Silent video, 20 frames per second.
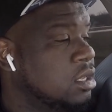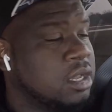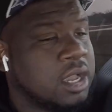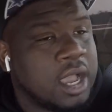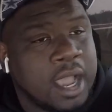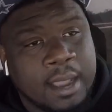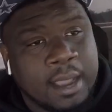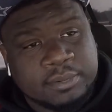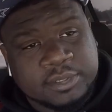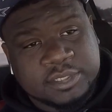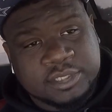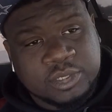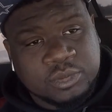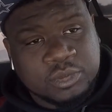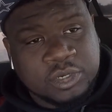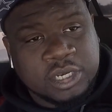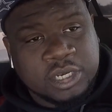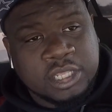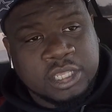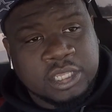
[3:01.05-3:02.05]

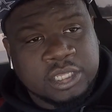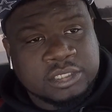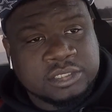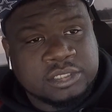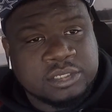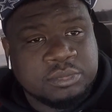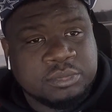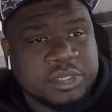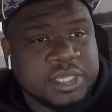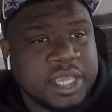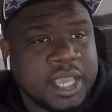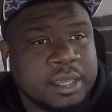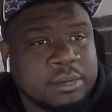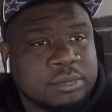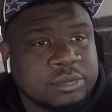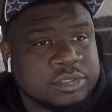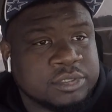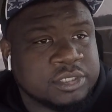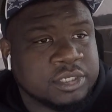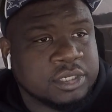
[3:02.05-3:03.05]
opportunity to be
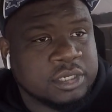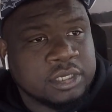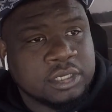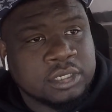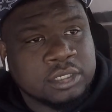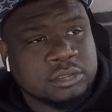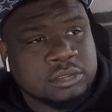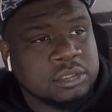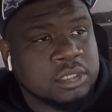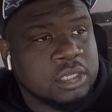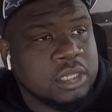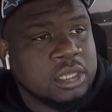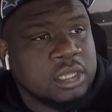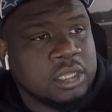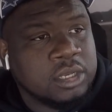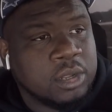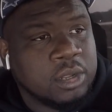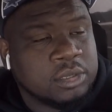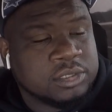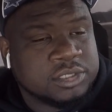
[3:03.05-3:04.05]
able to,
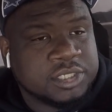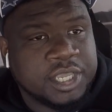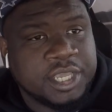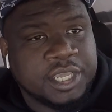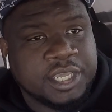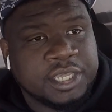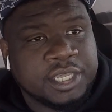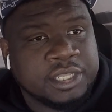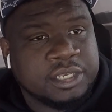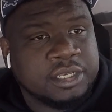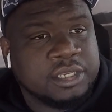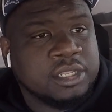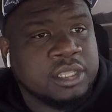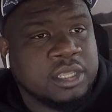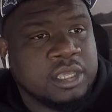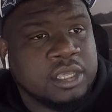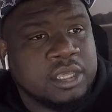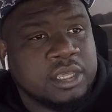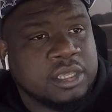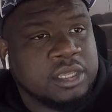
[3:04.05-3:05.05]
I'm saying,
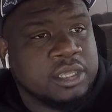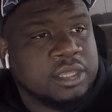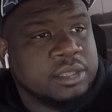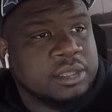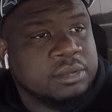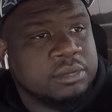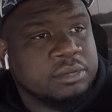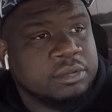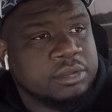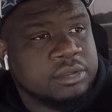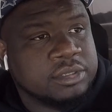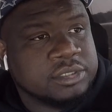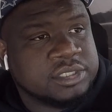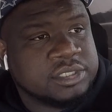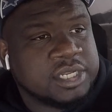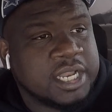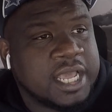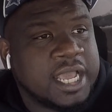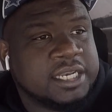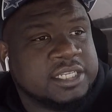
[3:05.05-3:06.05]

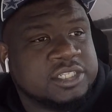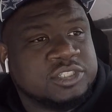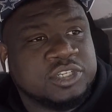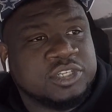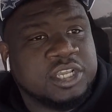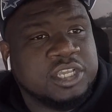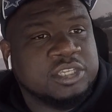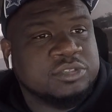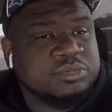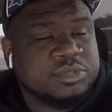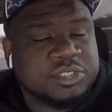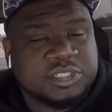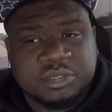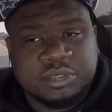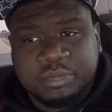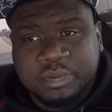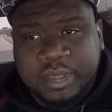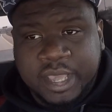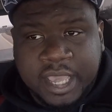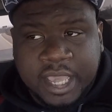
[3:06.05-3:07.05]
slide this transmission
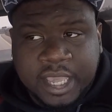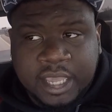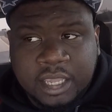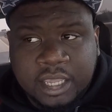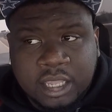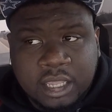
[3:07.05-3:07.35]
back,